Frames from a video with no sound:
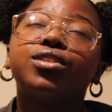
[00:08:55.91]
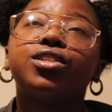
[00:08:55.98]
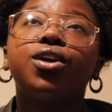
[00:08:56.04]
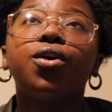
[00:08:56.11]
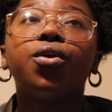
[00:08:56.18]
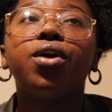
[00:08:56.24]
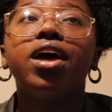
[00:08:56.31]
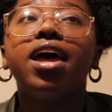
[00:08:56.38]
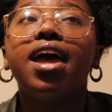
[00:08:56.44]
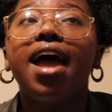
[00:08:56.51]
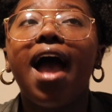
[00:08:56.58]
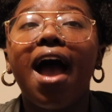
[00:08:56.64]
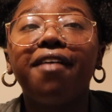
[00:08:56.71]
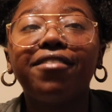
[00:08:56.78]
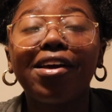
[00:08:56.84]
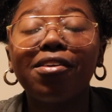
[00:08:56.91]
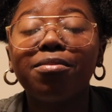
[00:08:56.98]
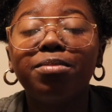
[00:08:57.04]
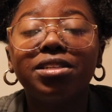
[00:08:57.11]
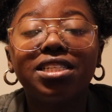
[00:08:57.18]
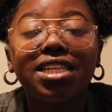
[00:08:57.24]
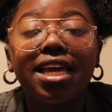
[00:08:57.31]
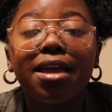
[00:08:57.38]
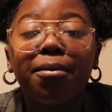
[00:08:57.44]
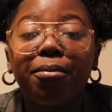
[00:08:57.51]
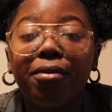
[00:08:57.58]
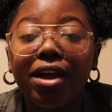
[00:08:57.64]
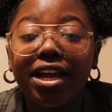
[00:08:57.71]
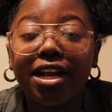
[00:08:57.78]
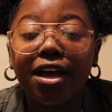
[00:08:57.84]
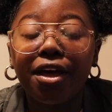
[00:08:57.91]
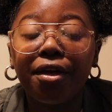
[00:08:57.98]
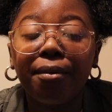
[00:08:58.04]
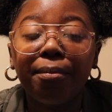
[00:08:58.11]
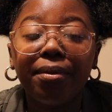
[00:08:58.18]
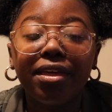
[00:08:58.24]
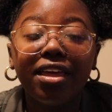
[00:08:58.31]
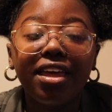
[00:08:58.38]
So I've definitely been staying prayed up,